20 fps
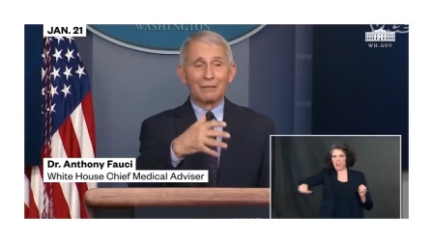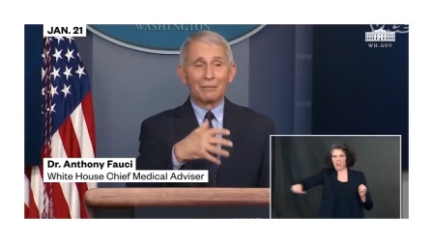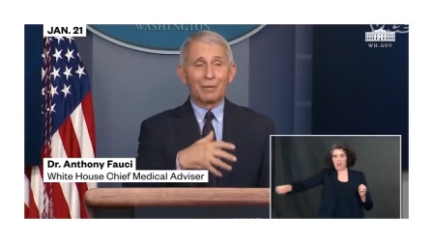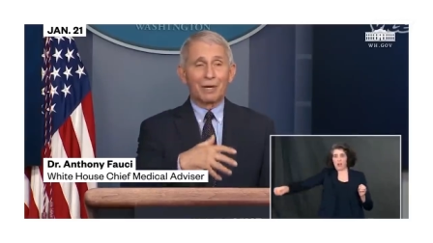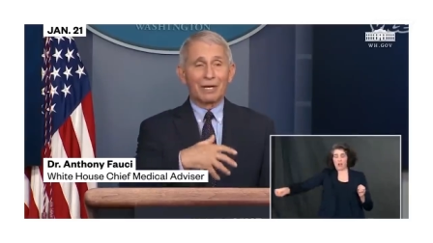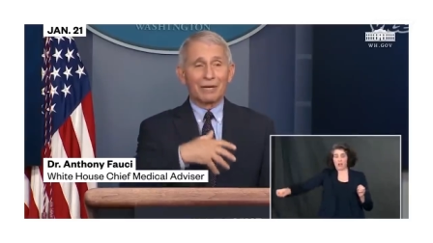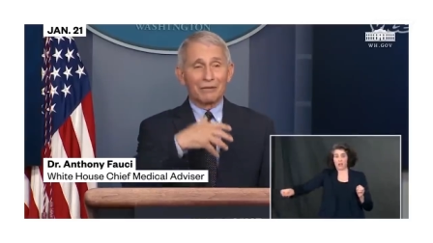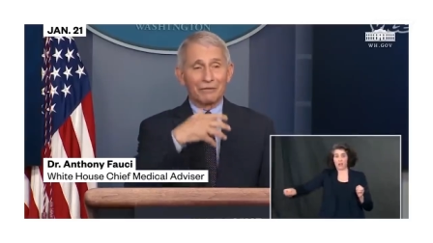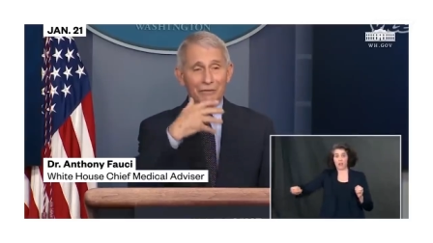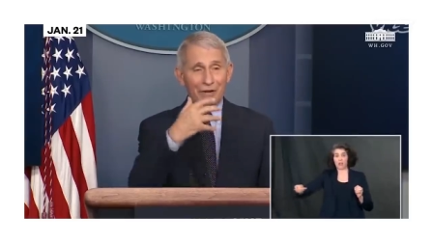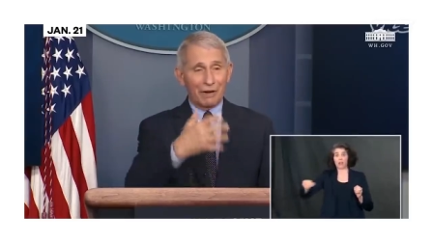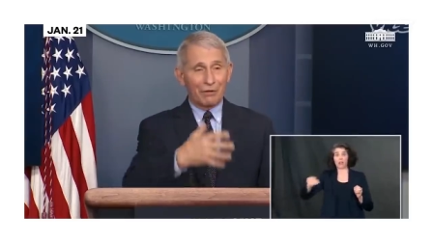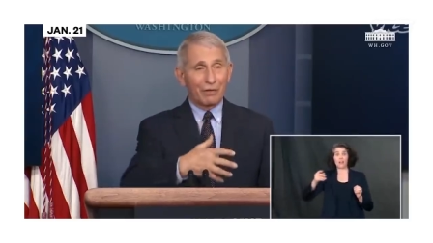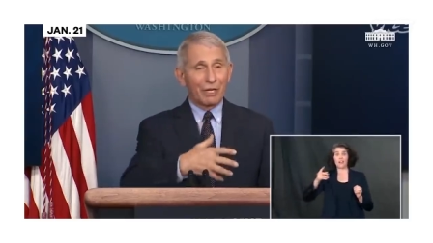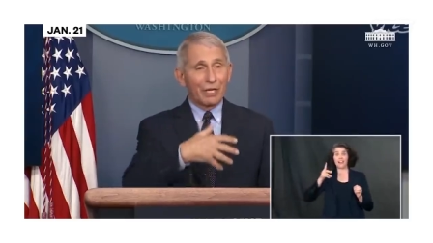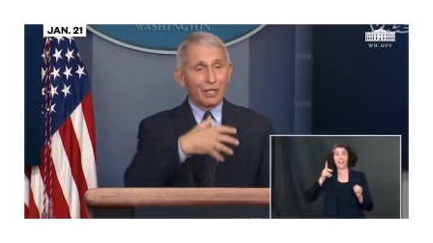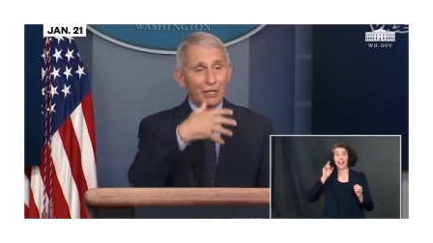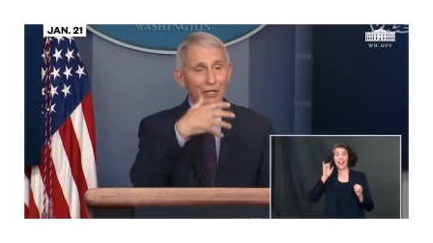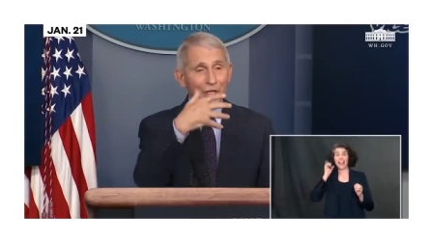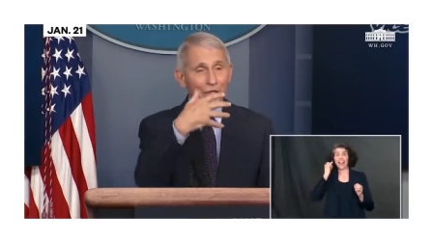by a
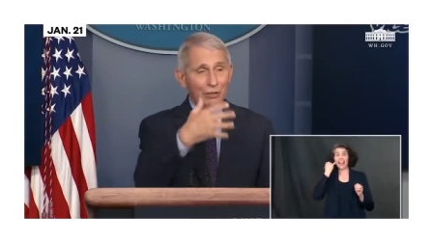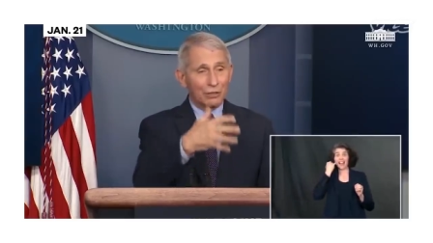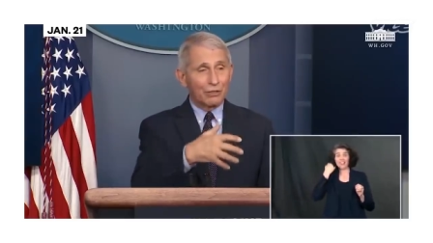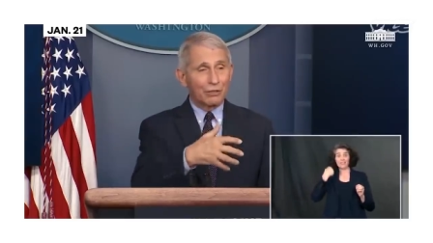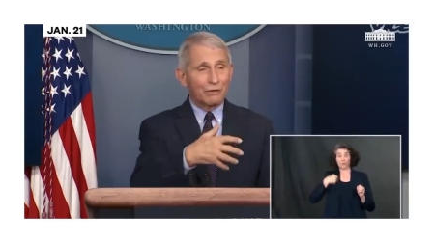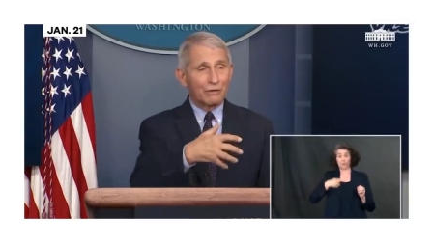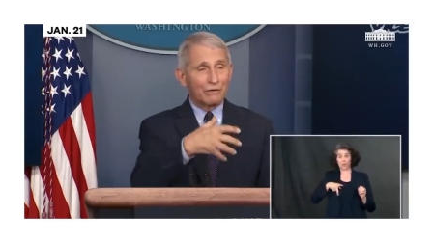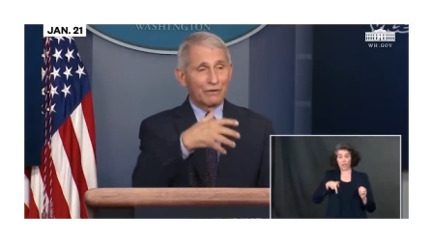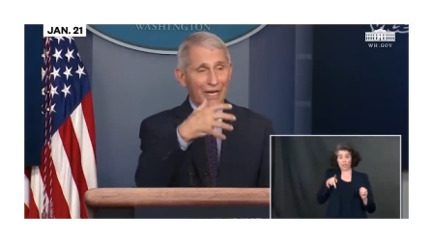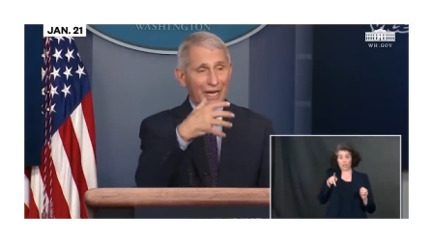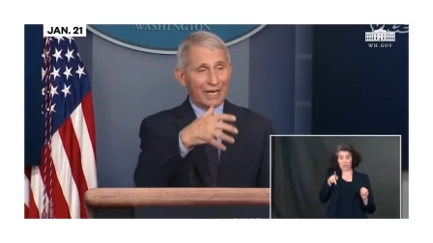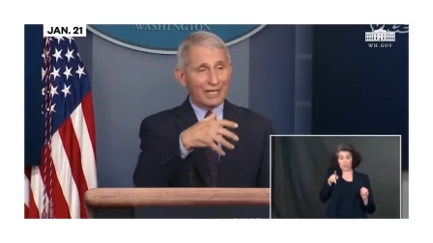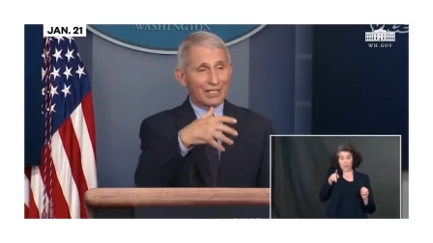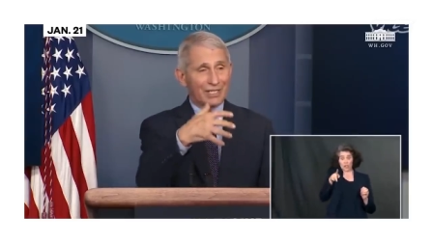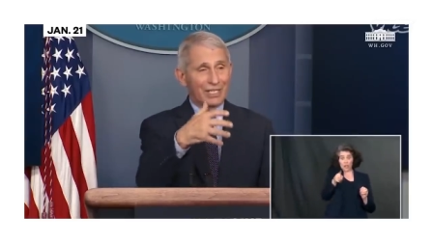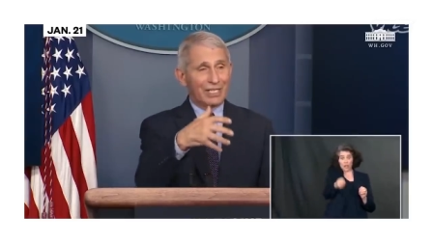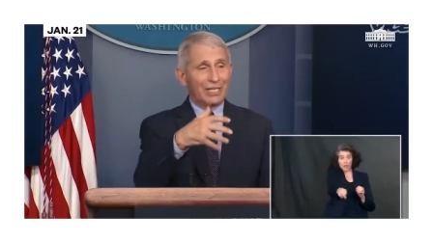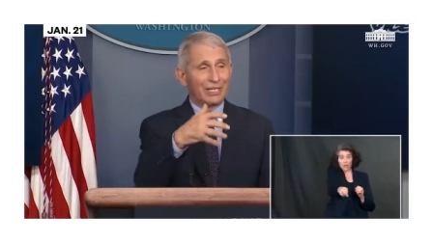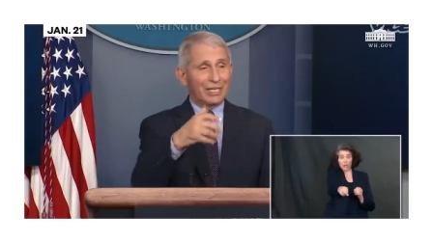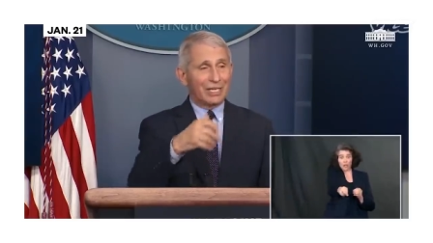very good
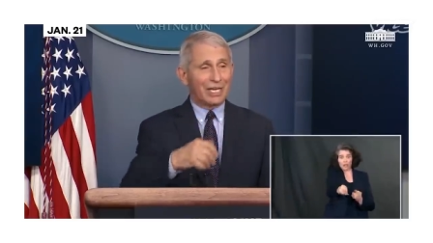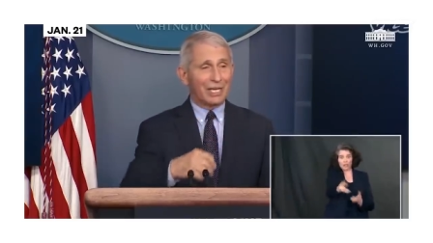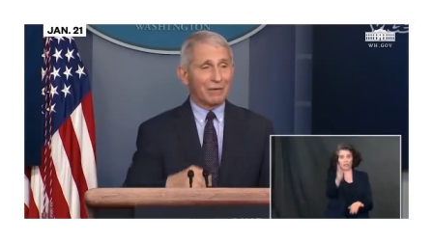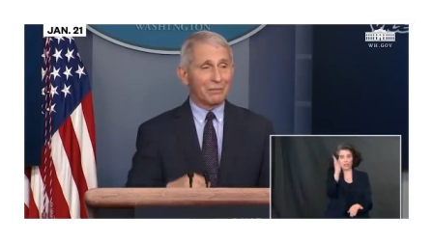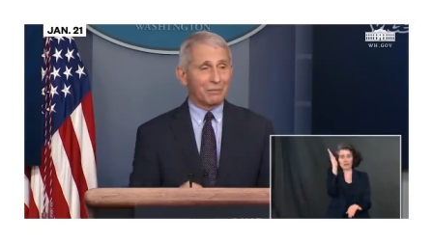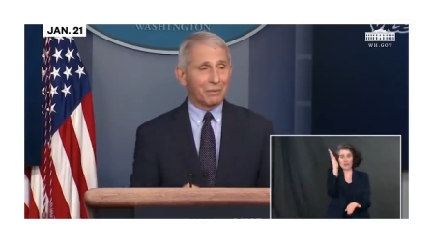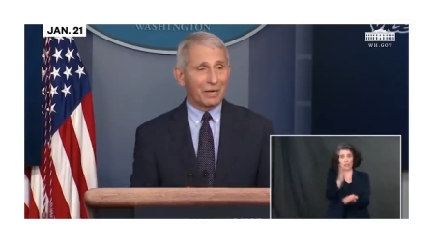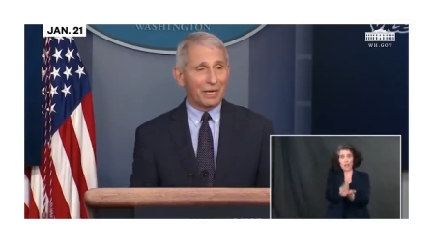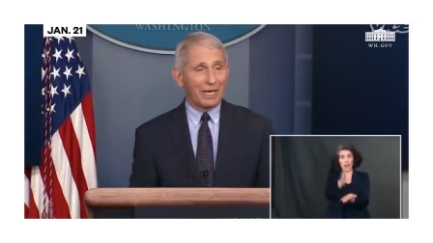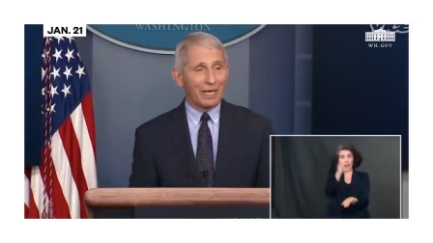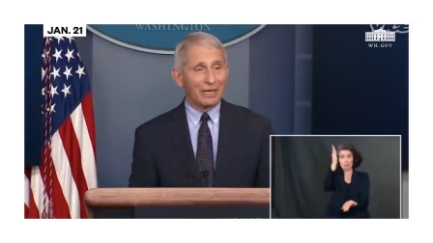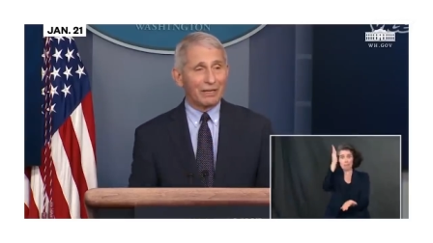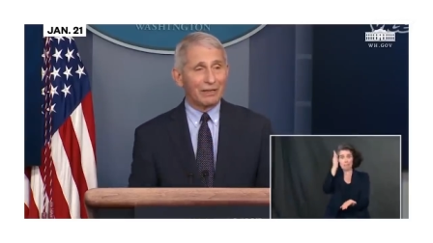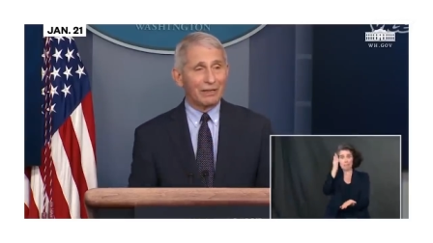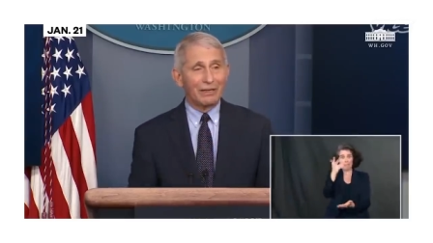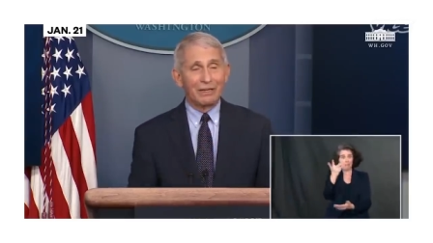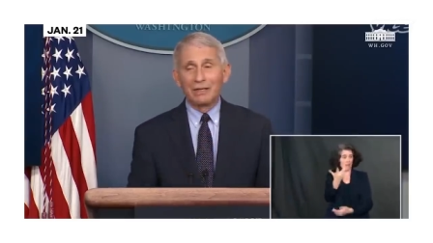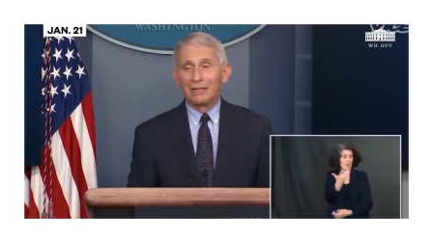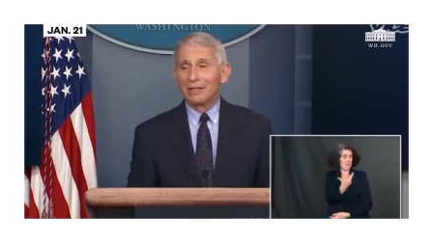vaccine campaign,